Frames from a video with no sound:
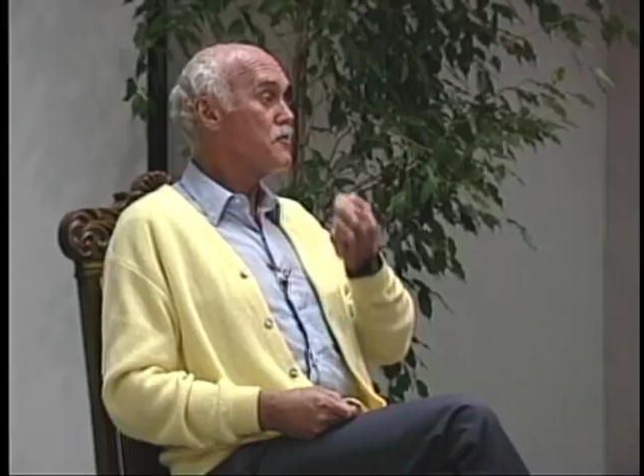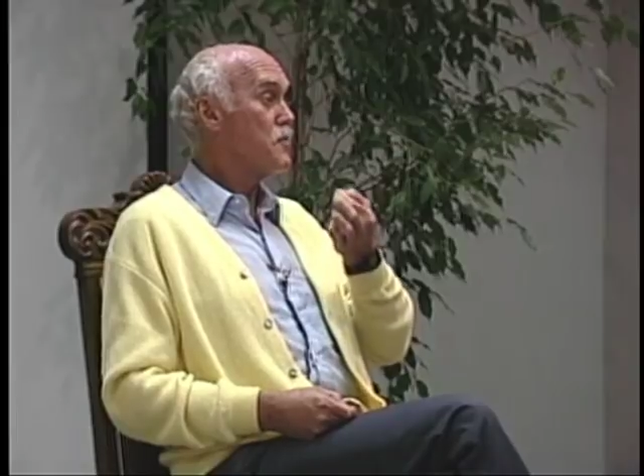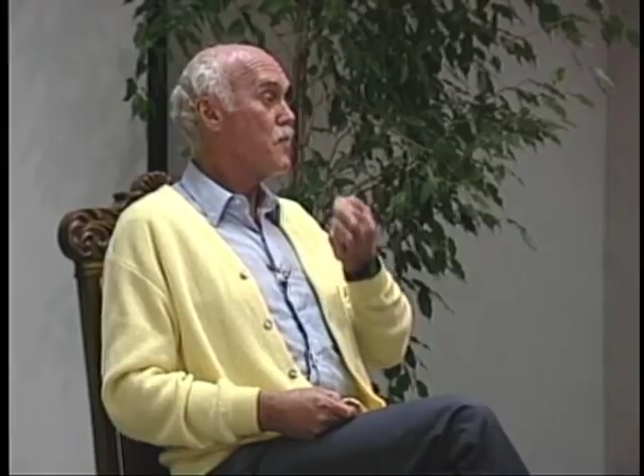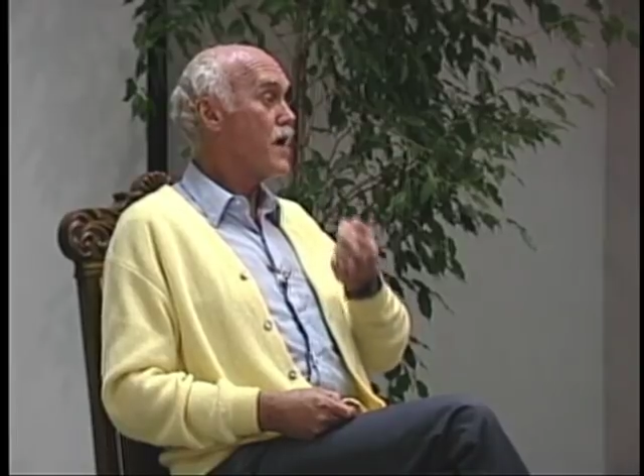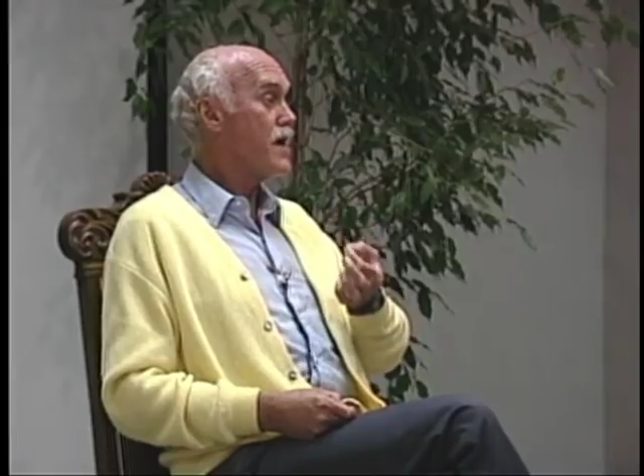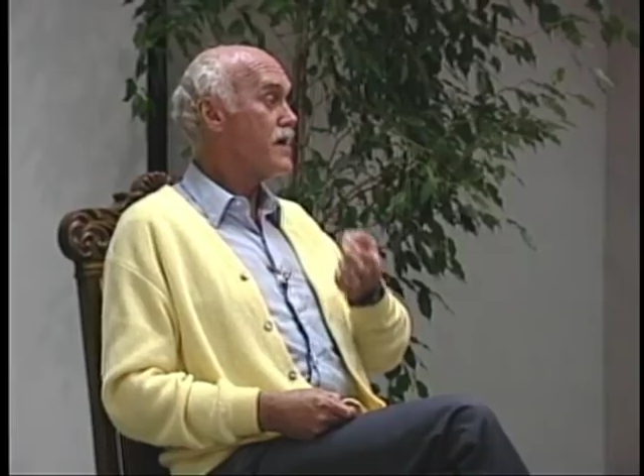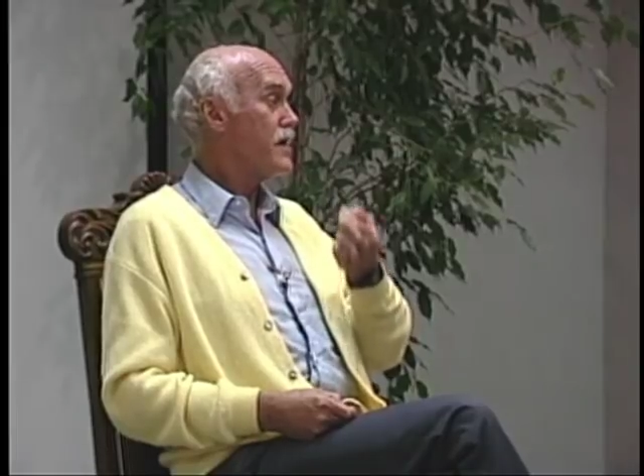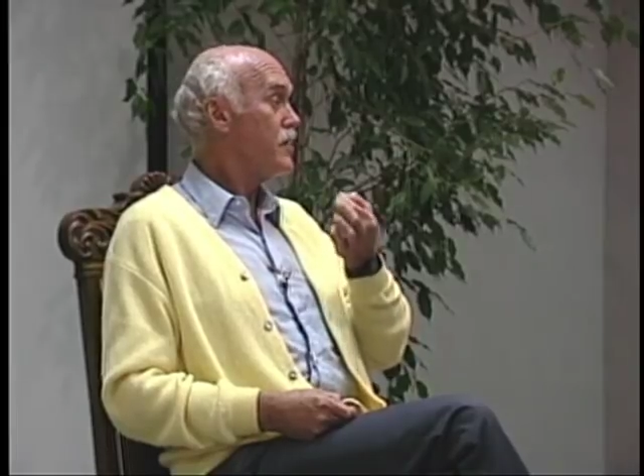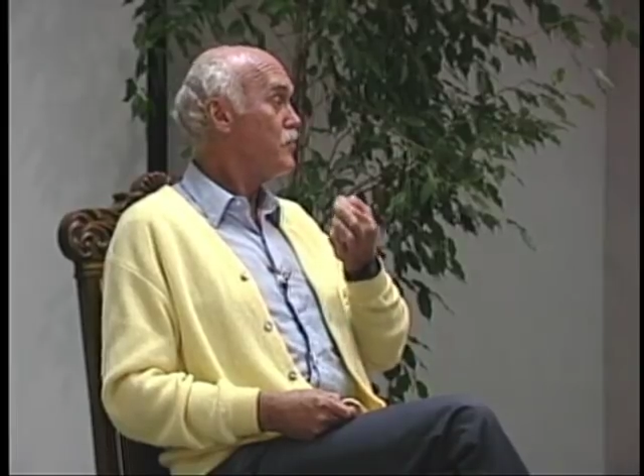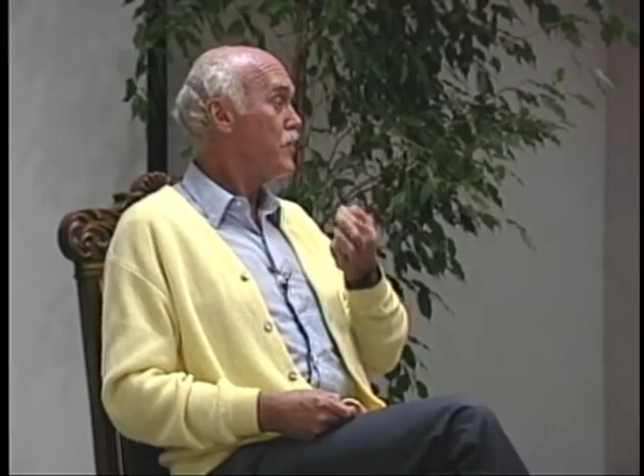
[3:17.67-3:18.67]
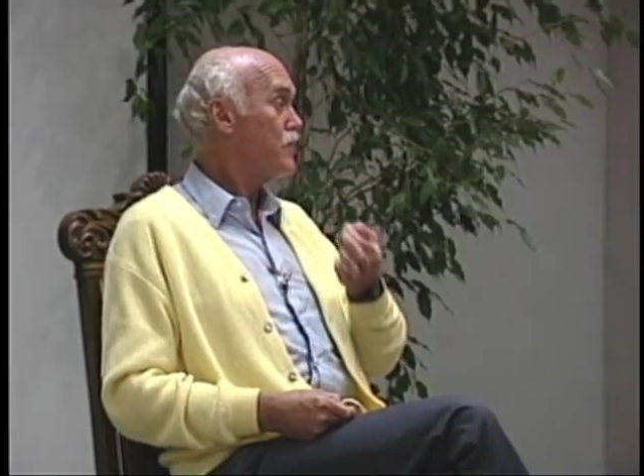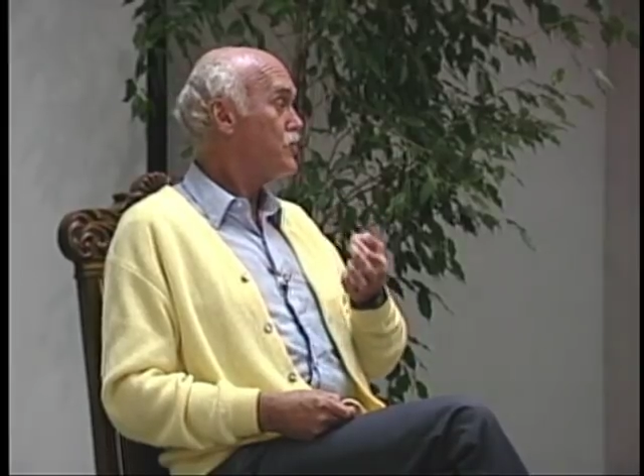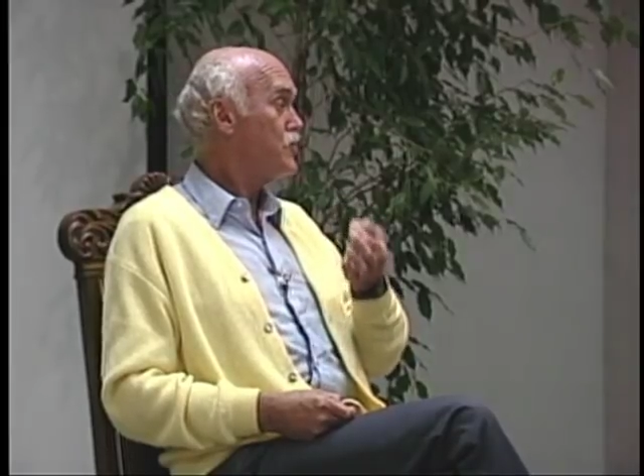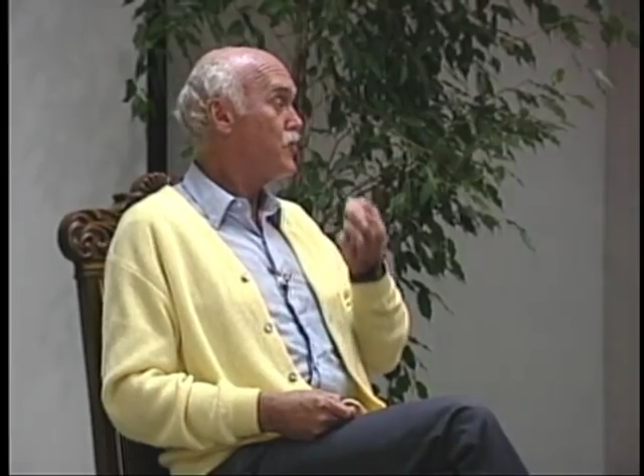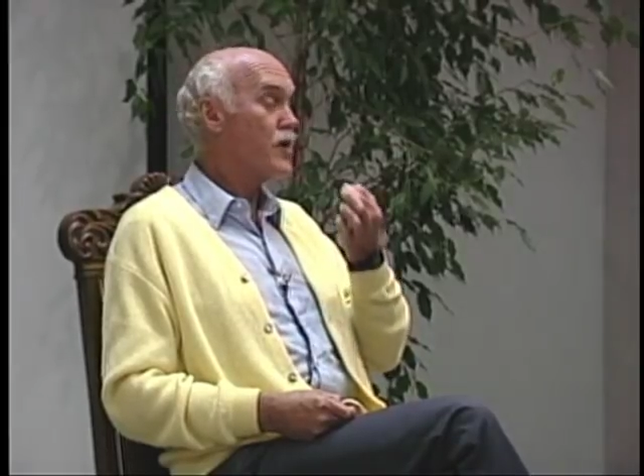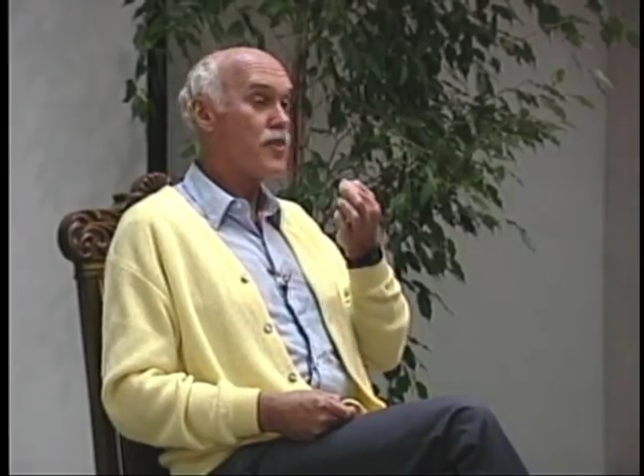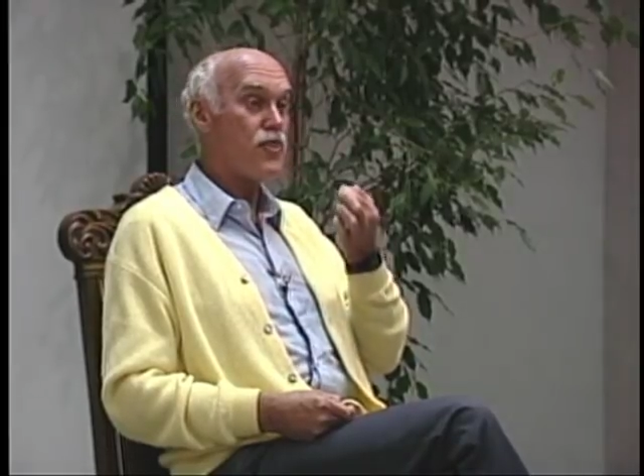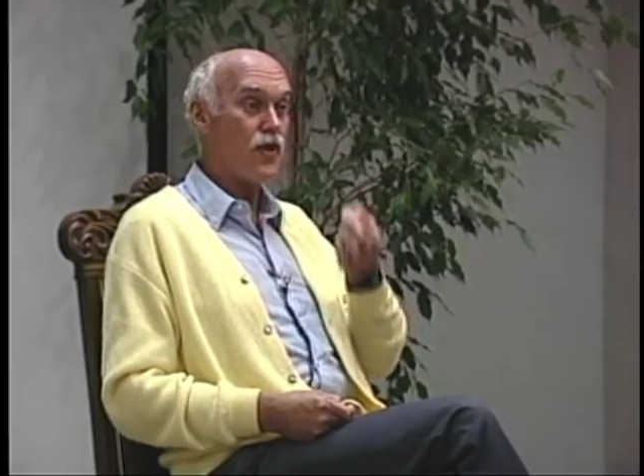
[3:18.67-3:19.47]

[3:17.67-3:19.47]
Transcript: the way in which your